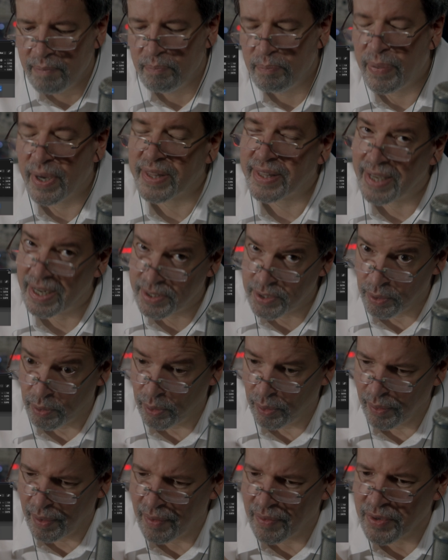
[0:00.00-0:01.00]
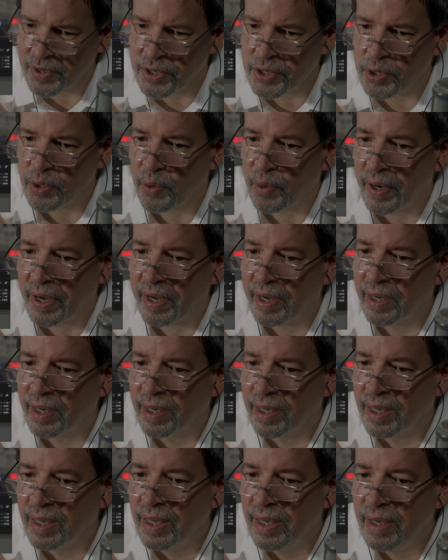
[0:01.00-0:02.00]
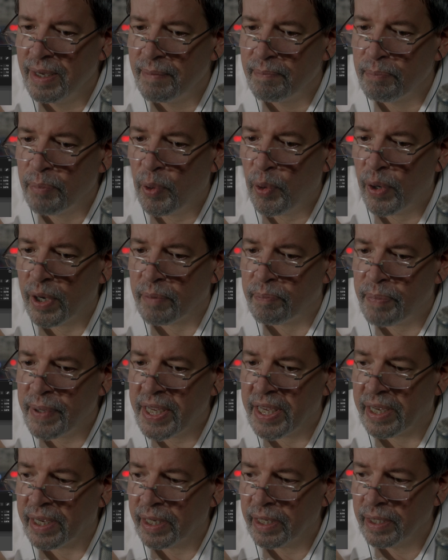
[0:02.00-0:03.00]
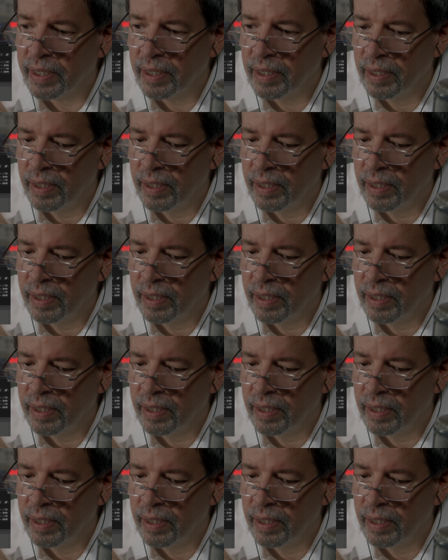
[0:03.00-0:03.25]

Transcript: But that's a whole other story. Point being,